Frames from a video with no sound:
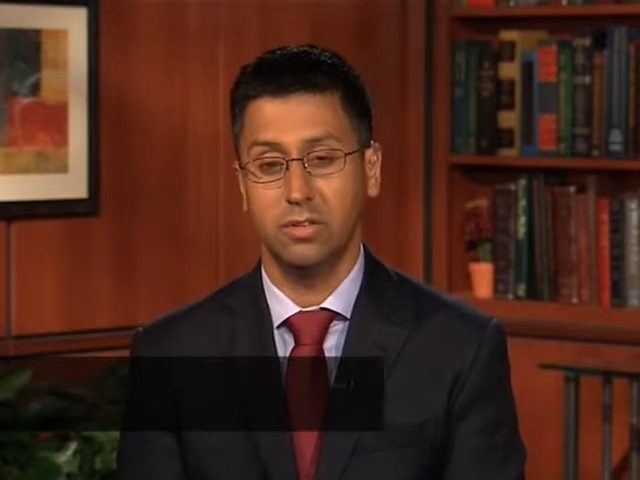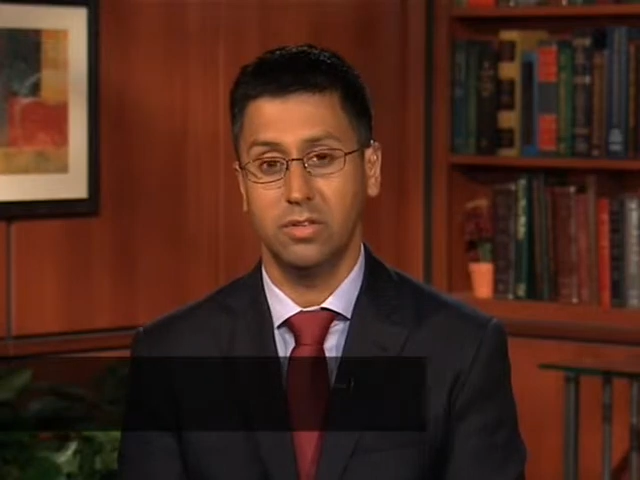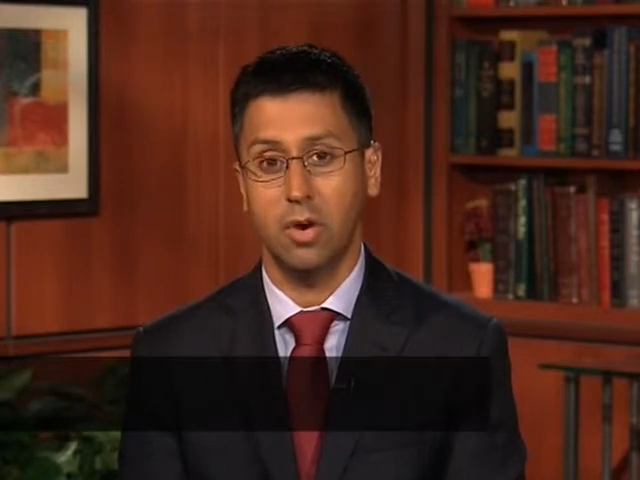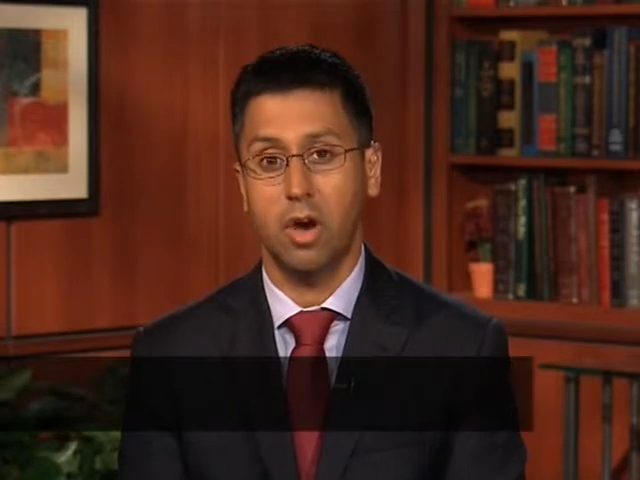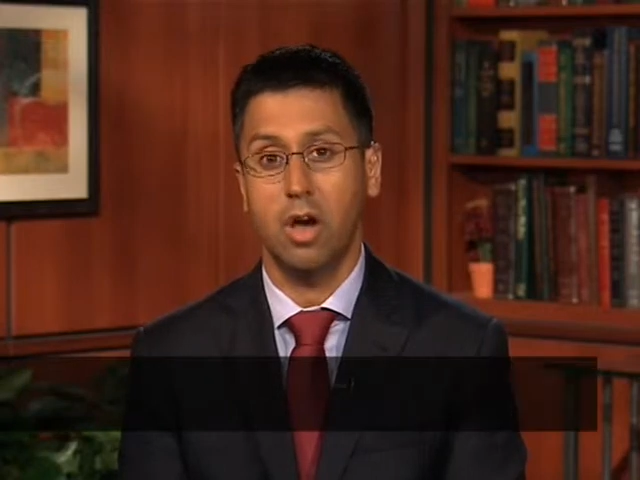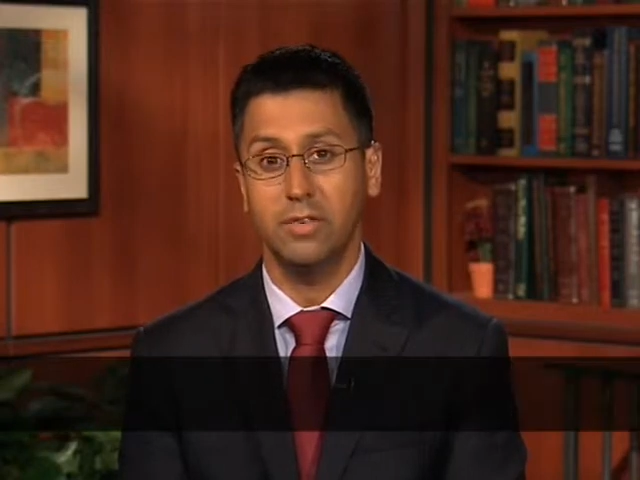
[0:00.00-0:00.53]
So
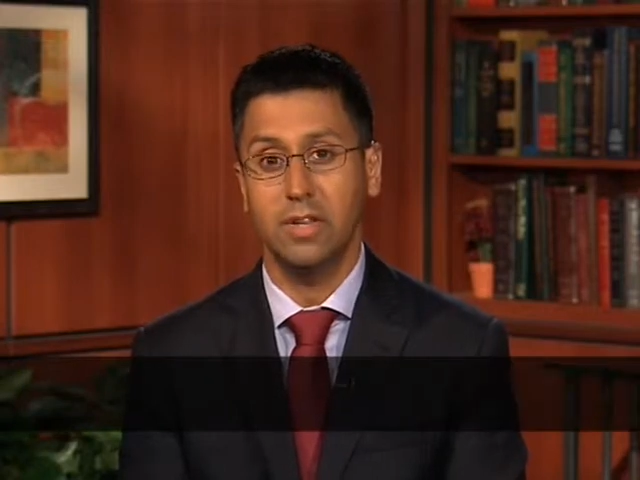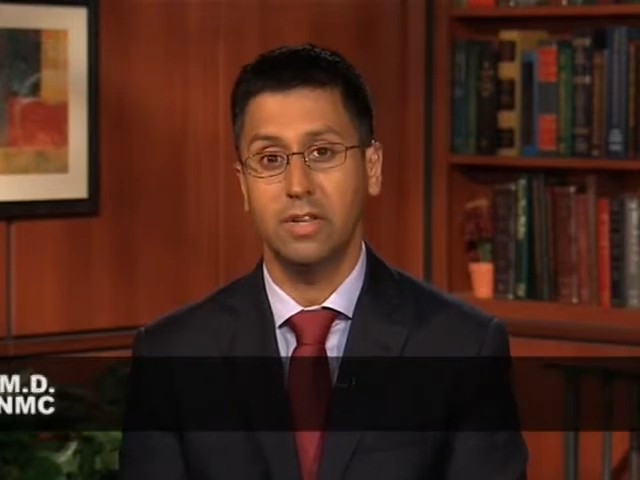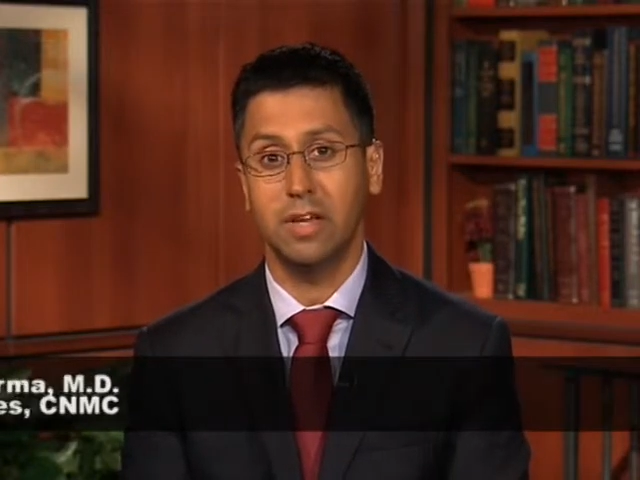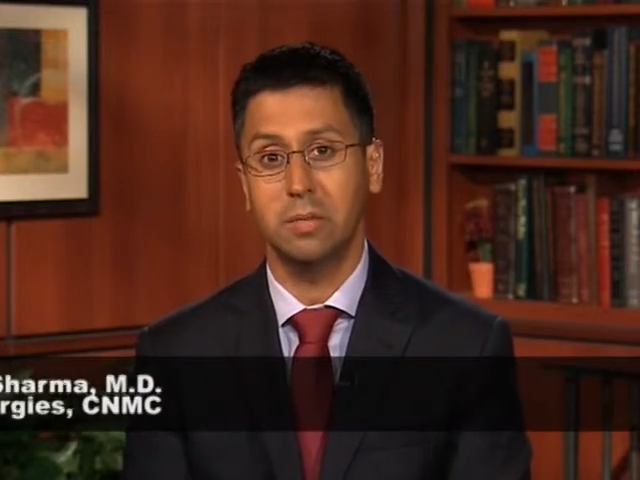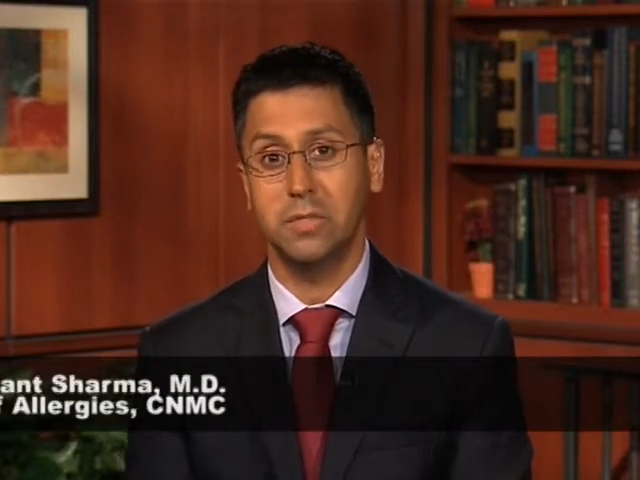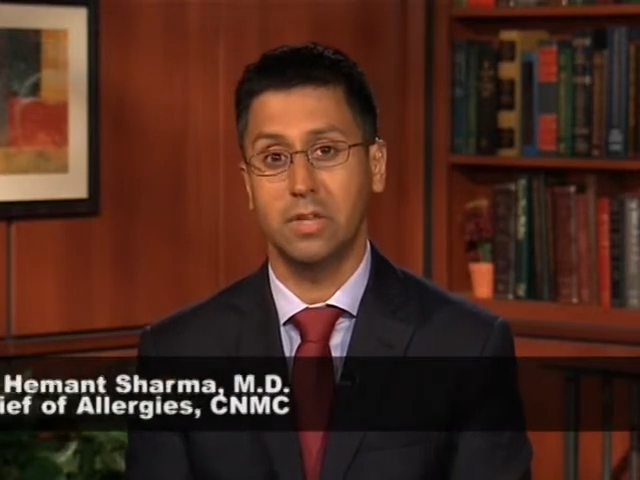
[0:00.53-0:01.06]

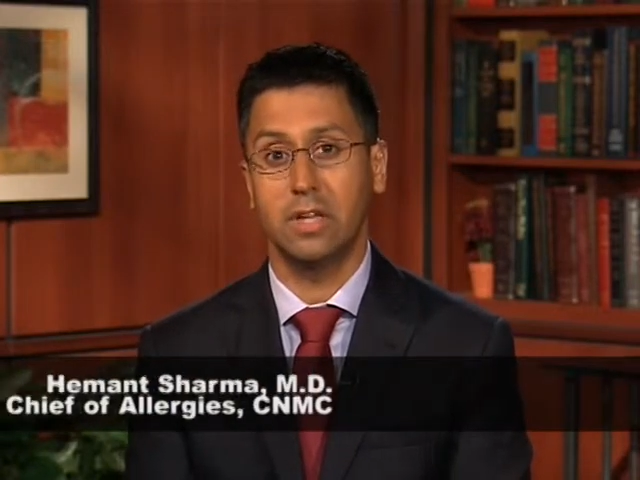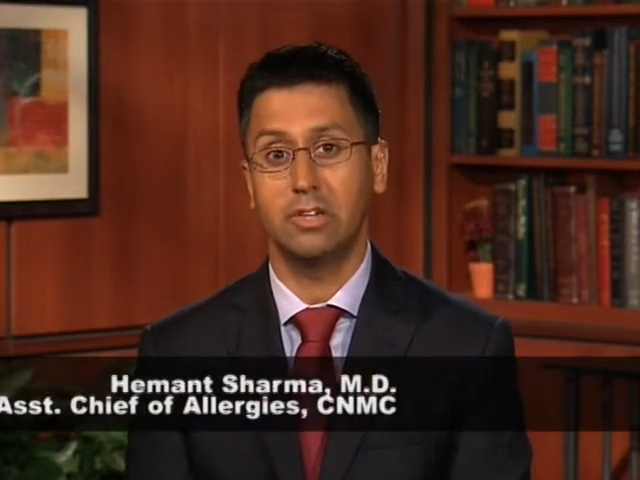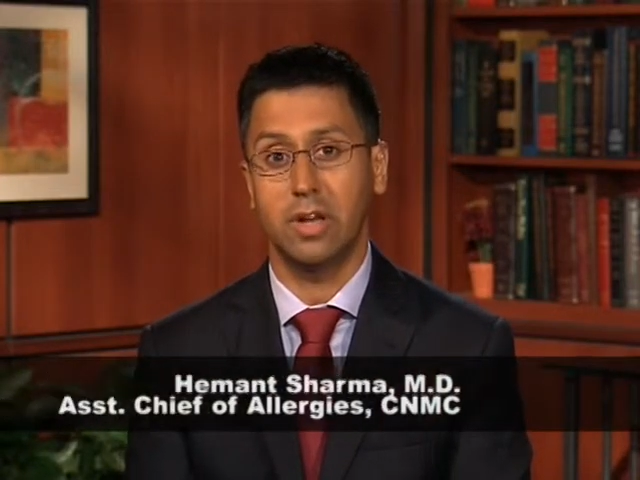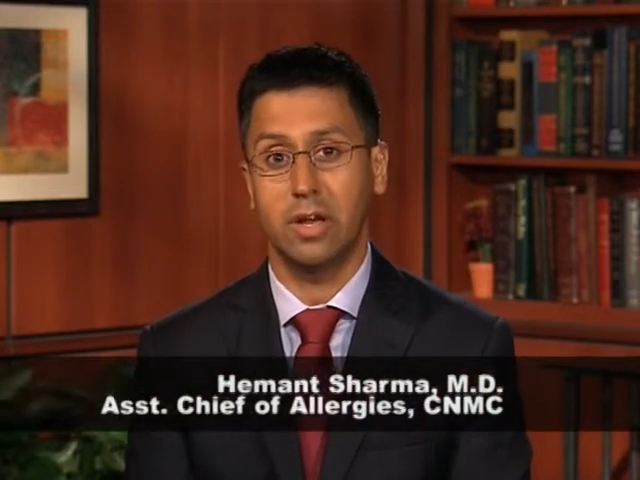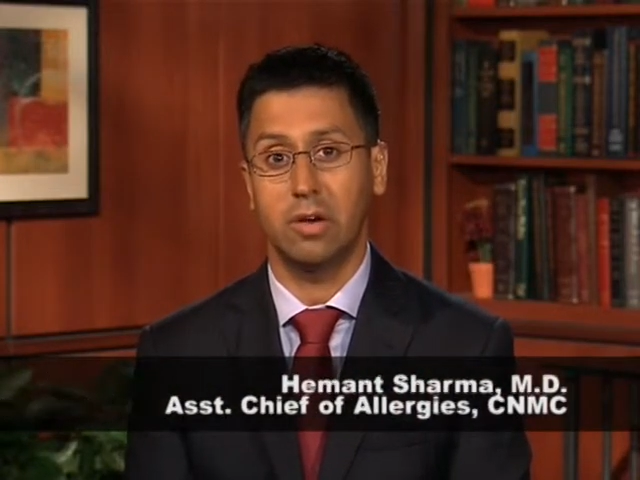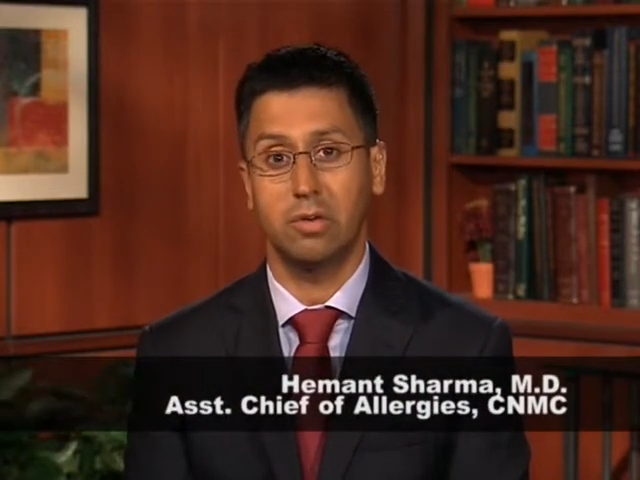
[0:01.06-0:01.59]
oftentimes that
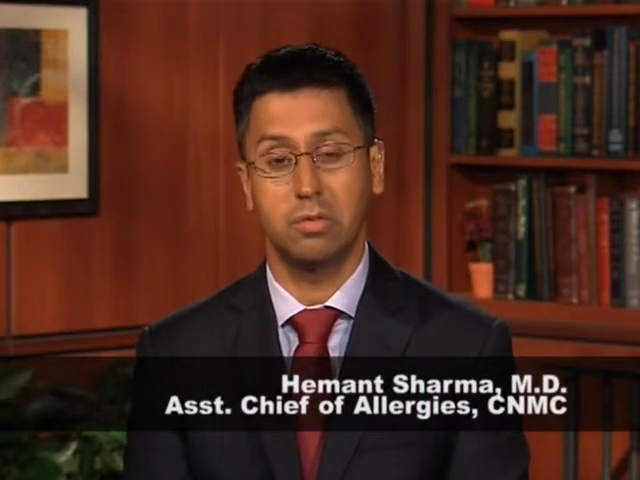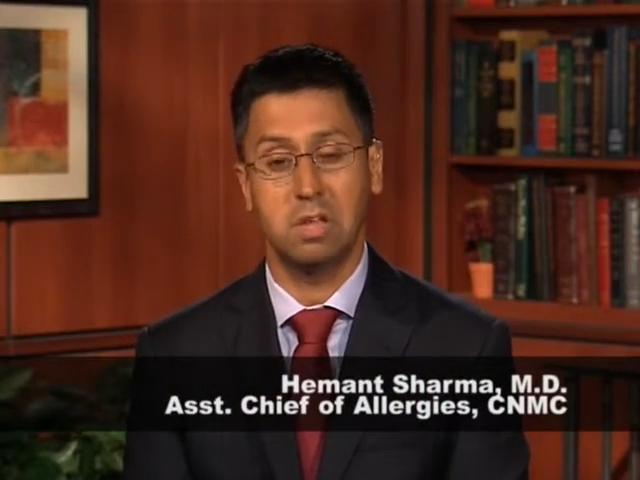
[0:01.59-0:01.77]
child,